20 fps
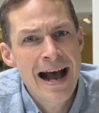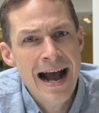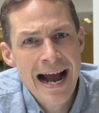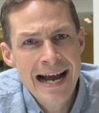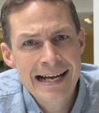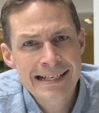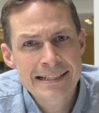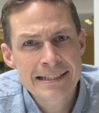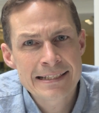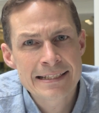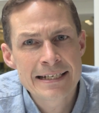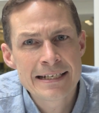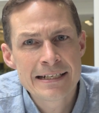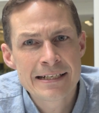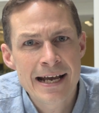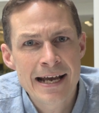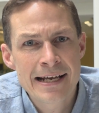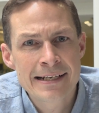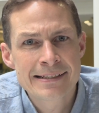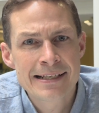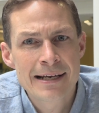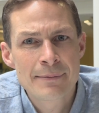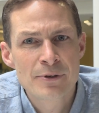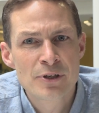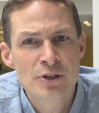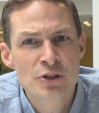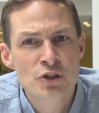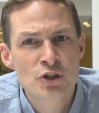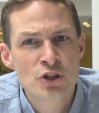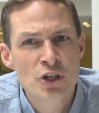and senior
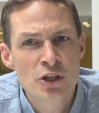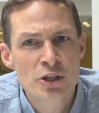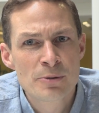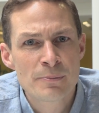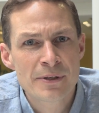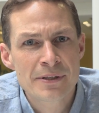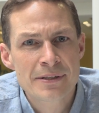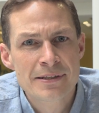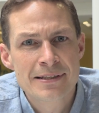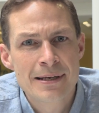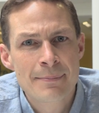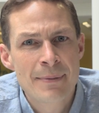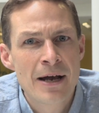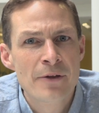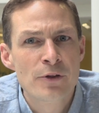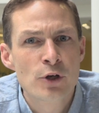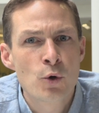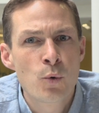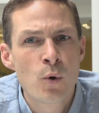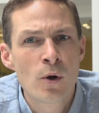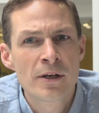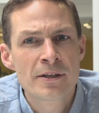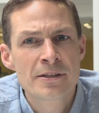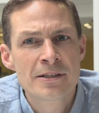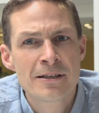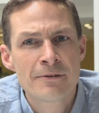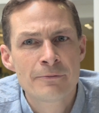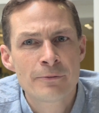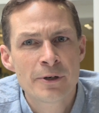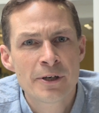examiners' judgments about the
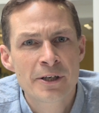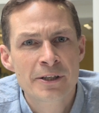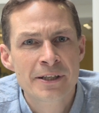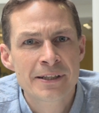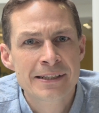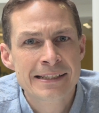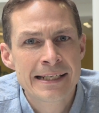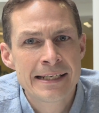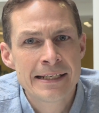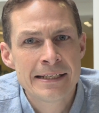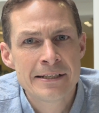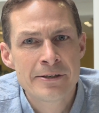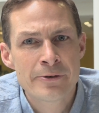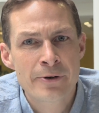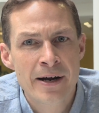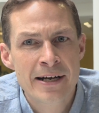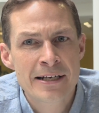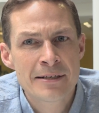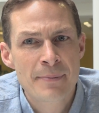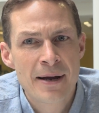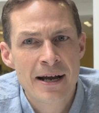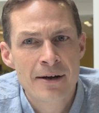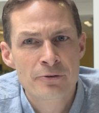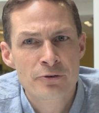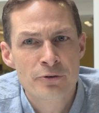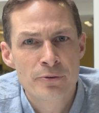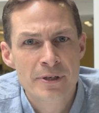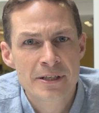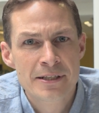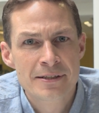quality of work at key grade
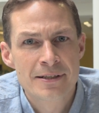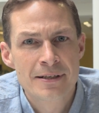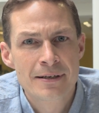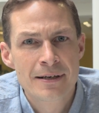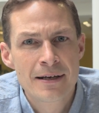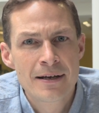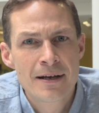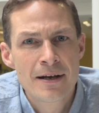boundaries.